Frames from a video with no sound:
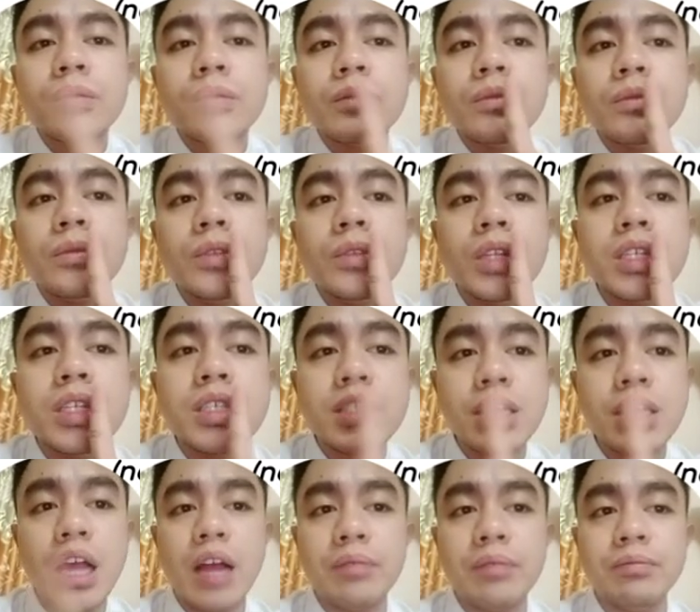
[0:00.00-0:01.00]
the
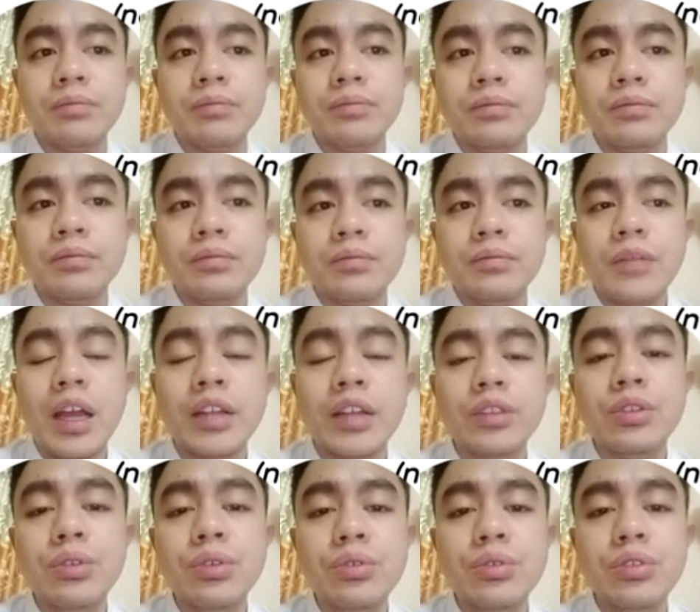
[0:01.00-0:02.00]
sun
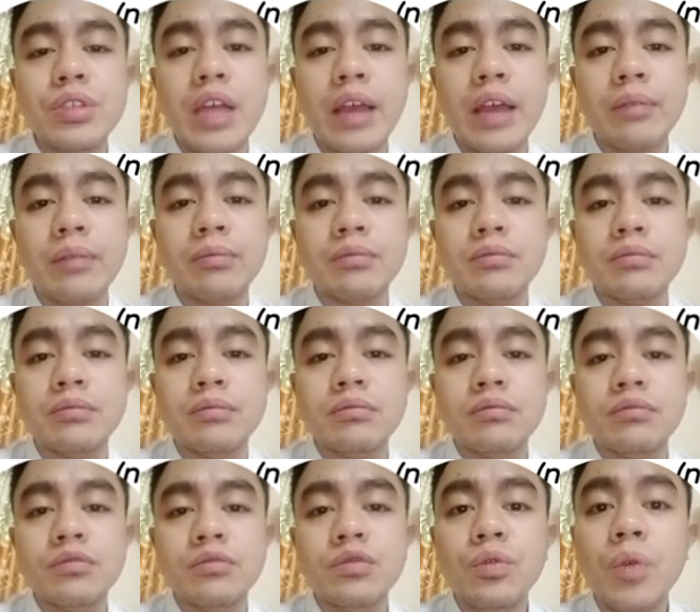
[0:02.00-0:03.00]
at noontime?
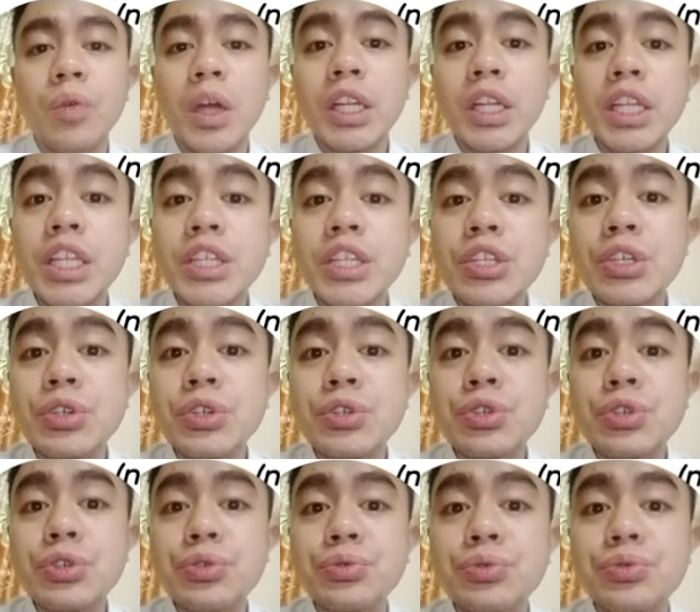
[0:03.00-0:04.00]
What did you
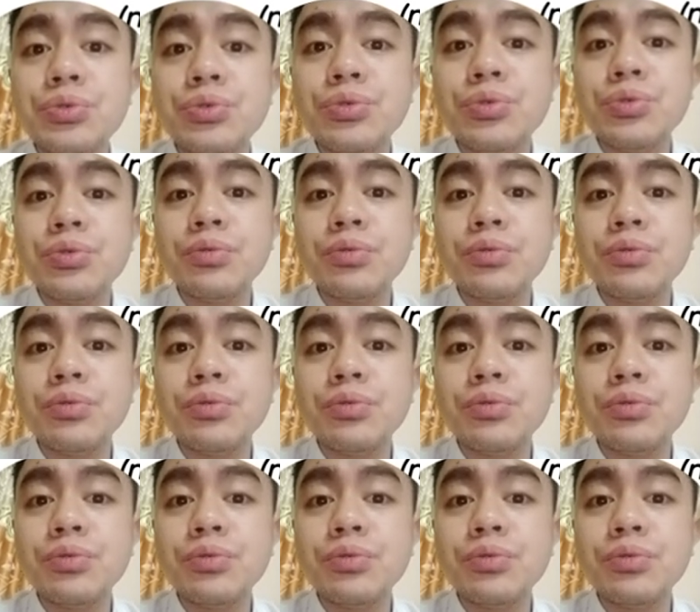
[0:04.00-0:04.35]
use?